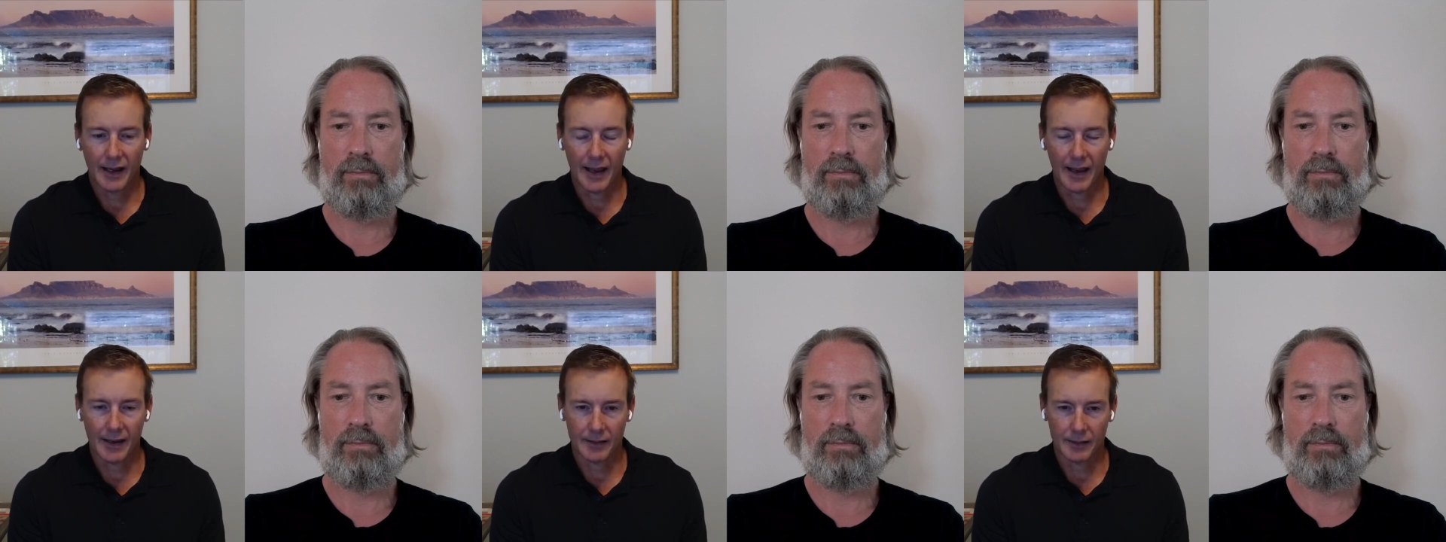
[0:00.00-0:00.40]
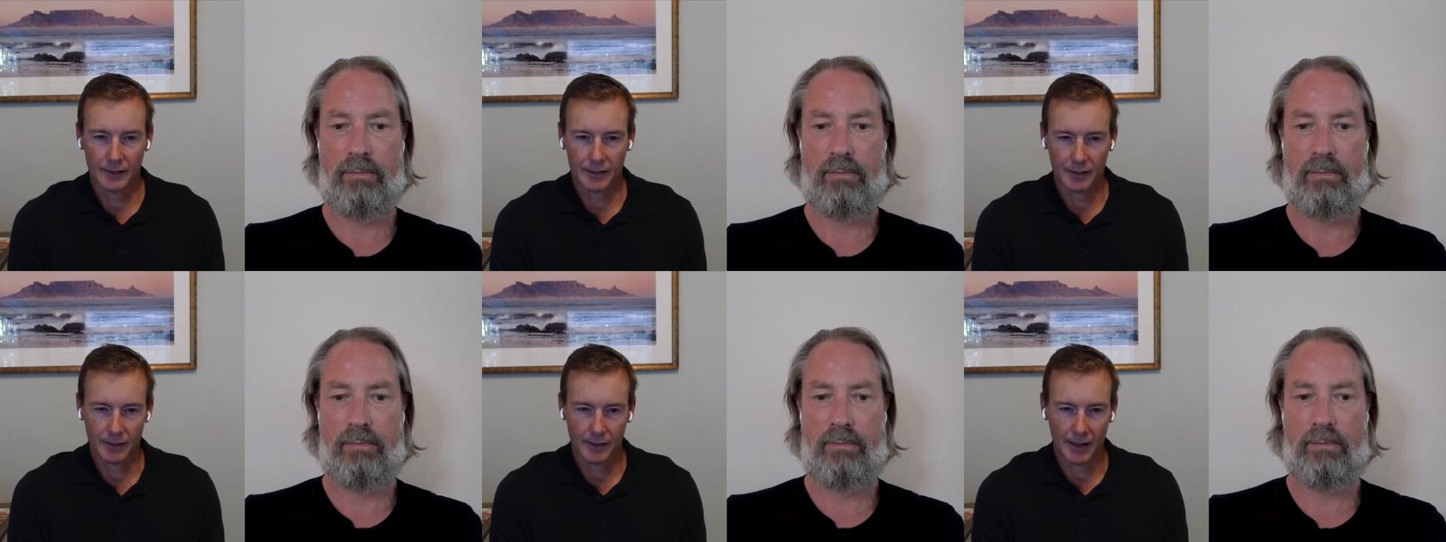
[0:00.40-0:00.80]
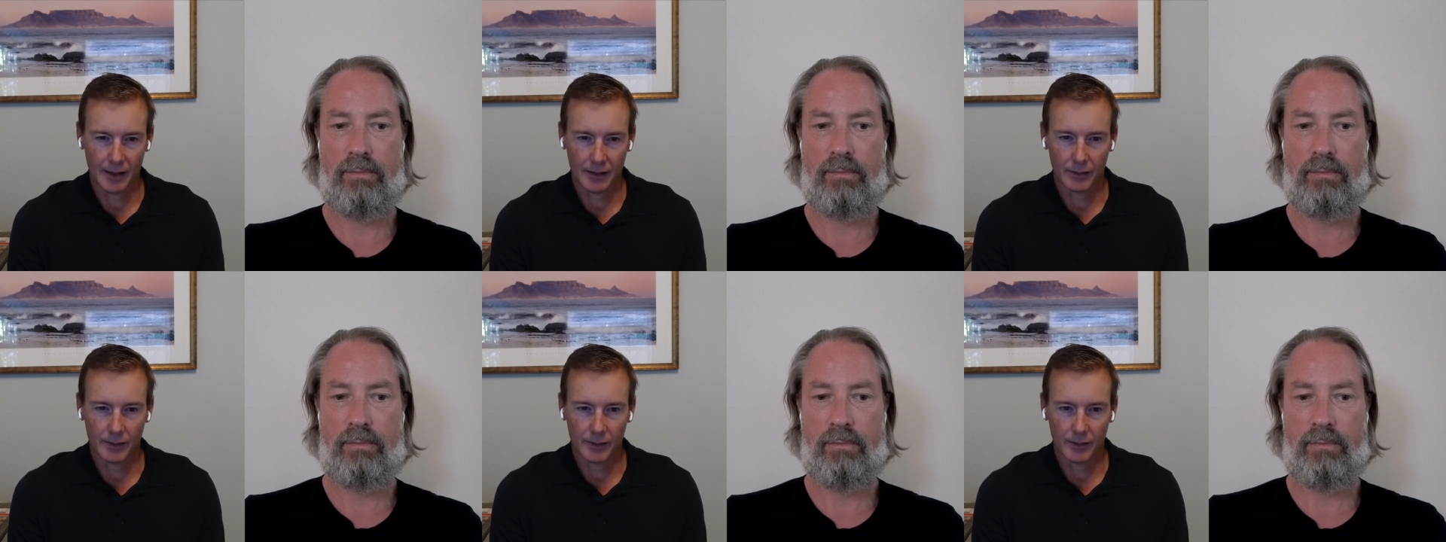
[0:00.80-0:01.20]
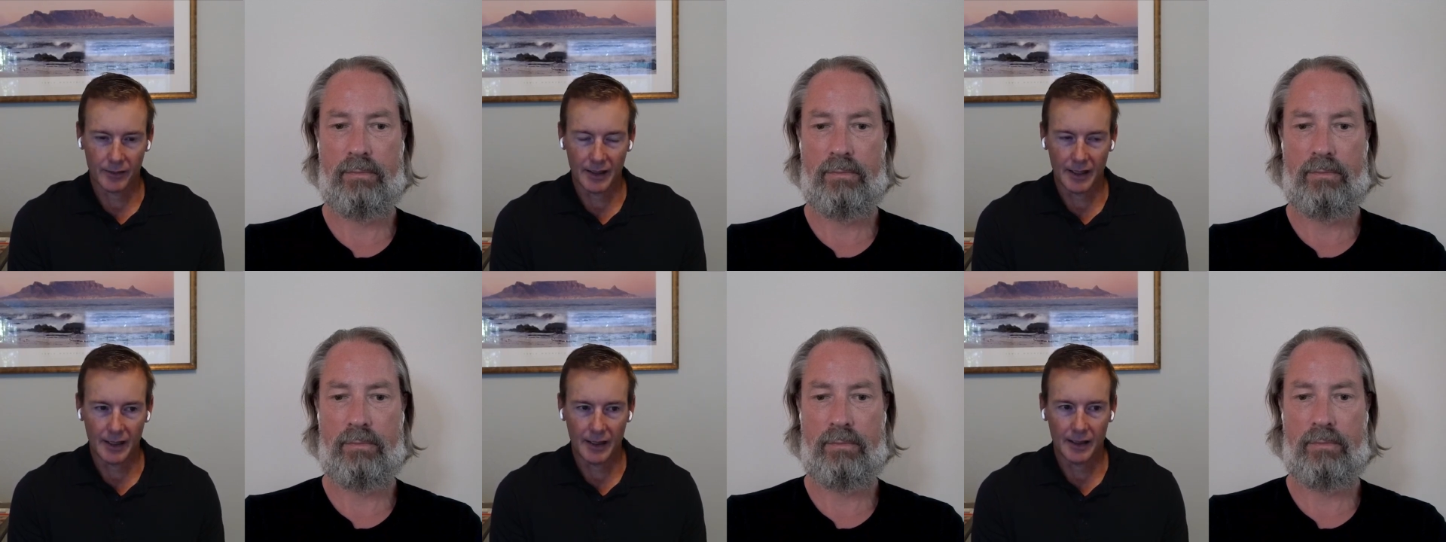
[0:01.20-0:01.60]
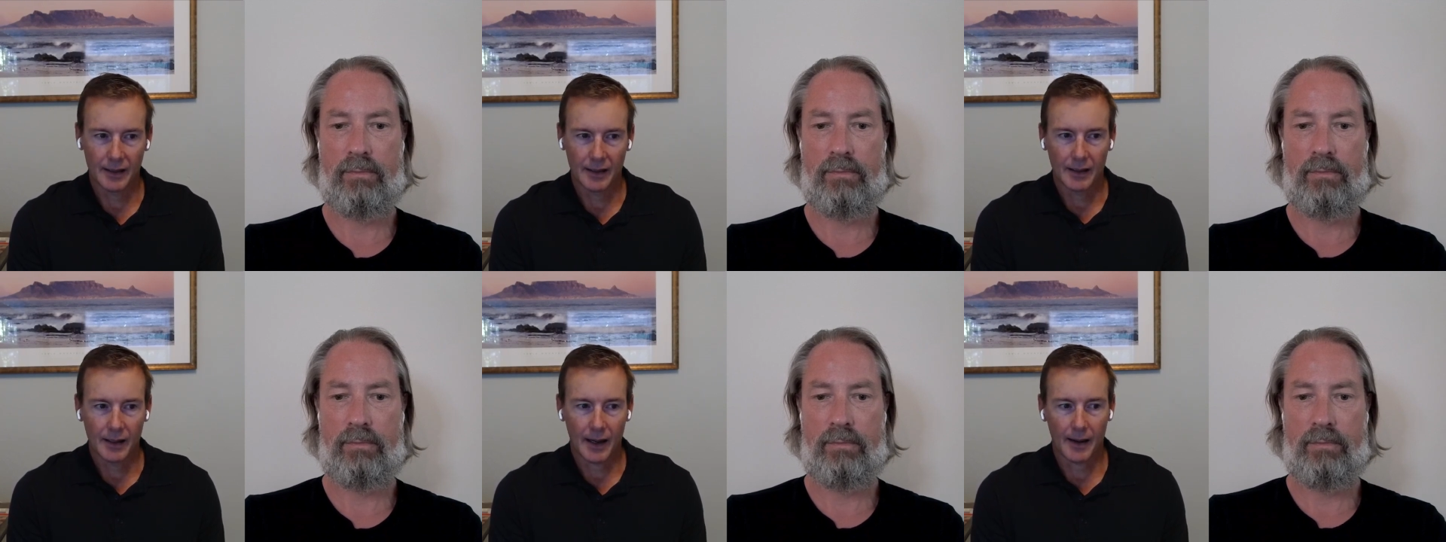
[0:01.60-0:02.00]
Speaker 1: And then on the
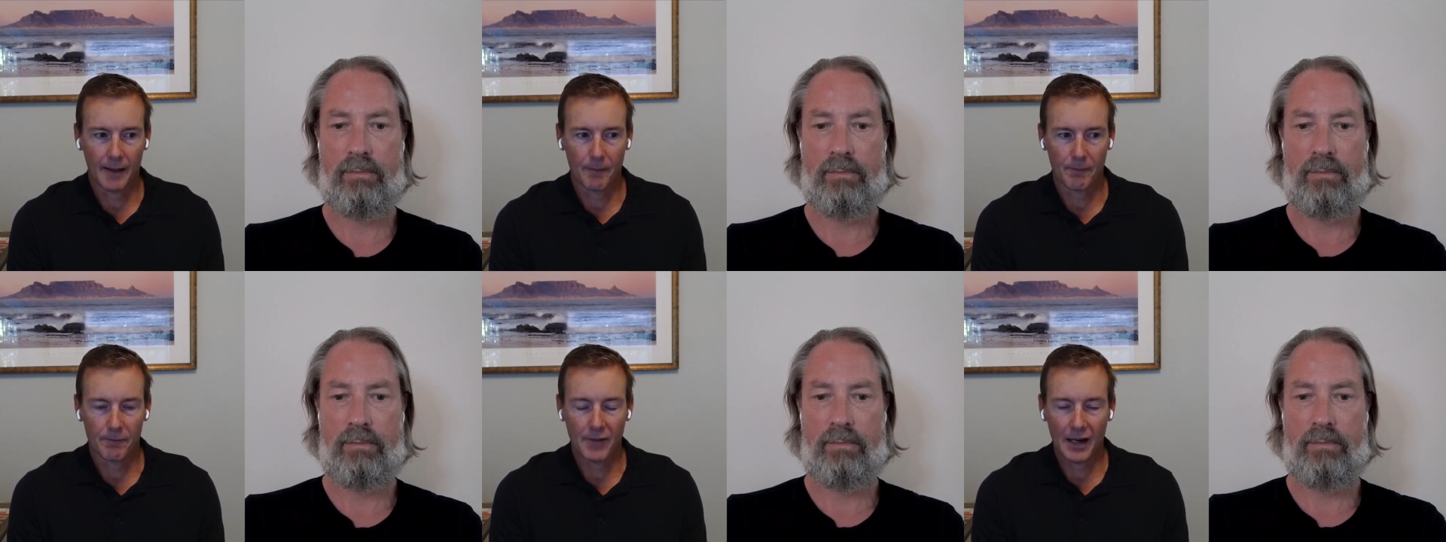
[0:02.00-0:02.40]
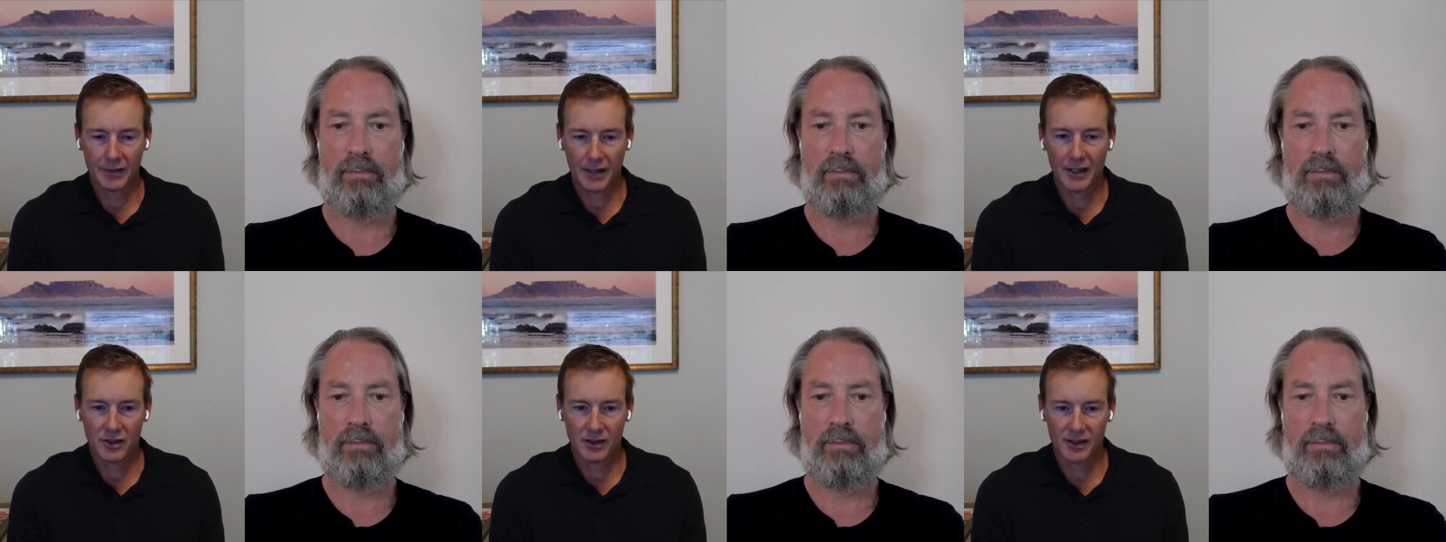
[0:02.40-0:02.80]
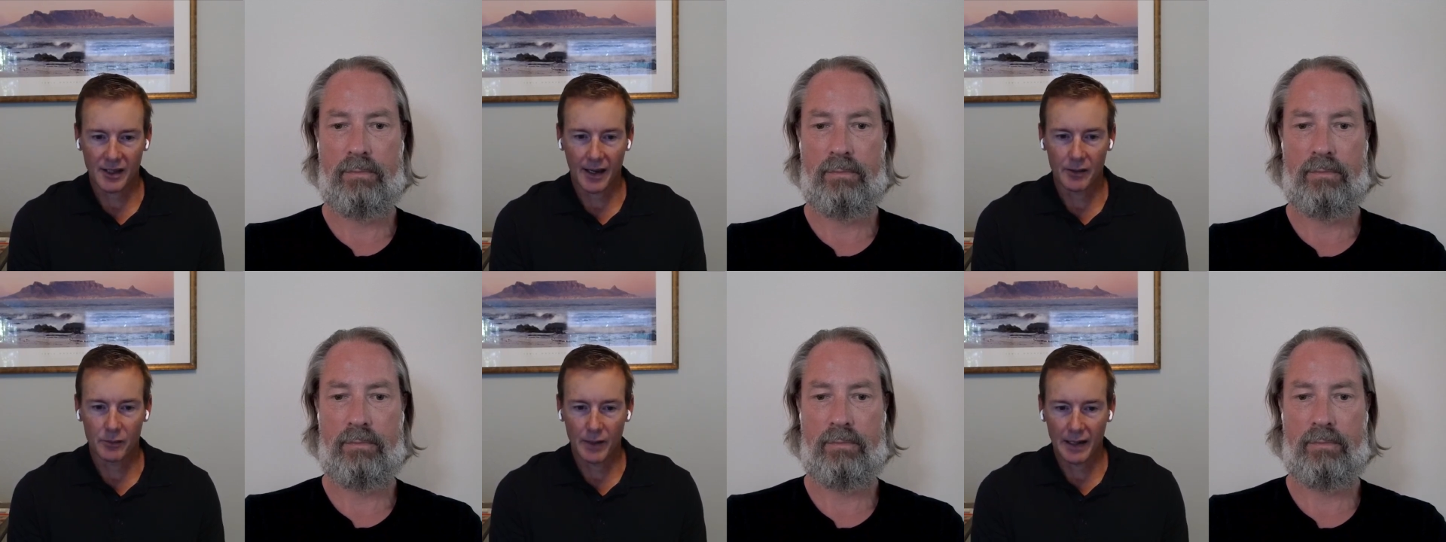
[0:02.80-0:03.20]
foundation side,